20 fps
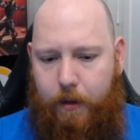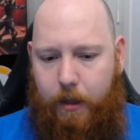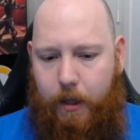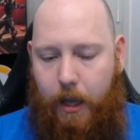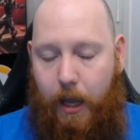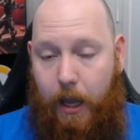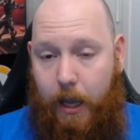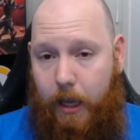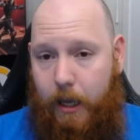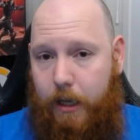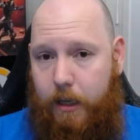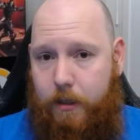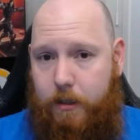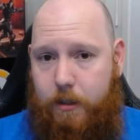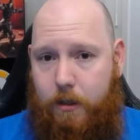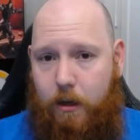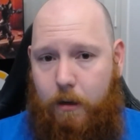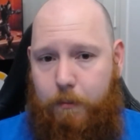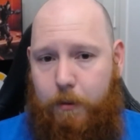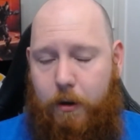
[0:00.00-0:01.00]

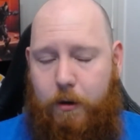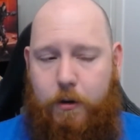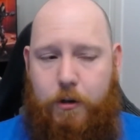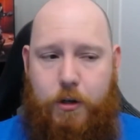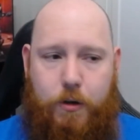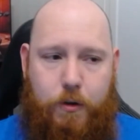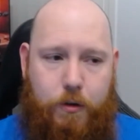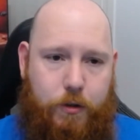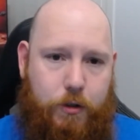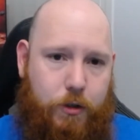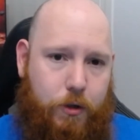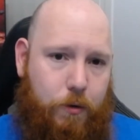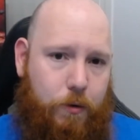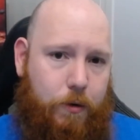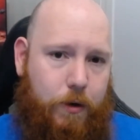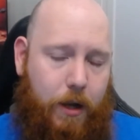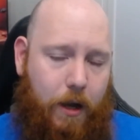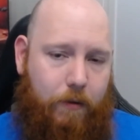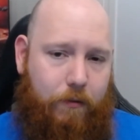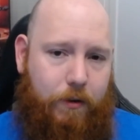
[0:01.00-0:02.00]
And I'm going to choose
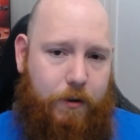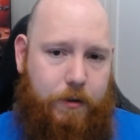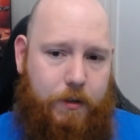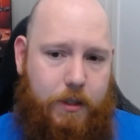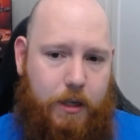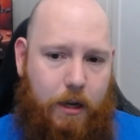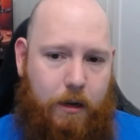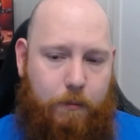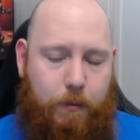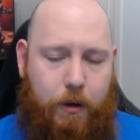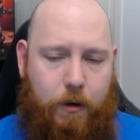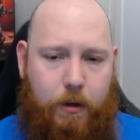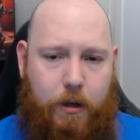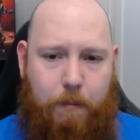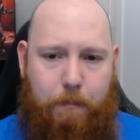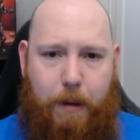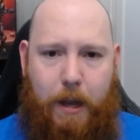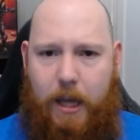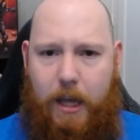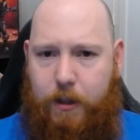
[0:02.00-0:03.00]
2 covenants, and I'm going to
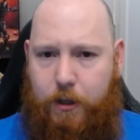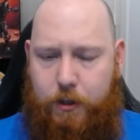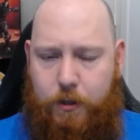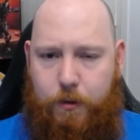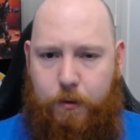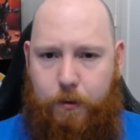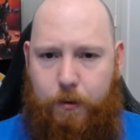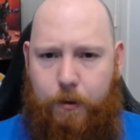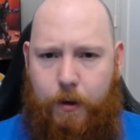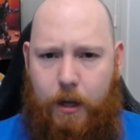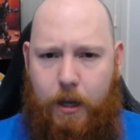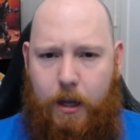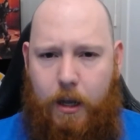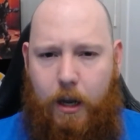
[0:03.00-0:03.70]
compare the 2,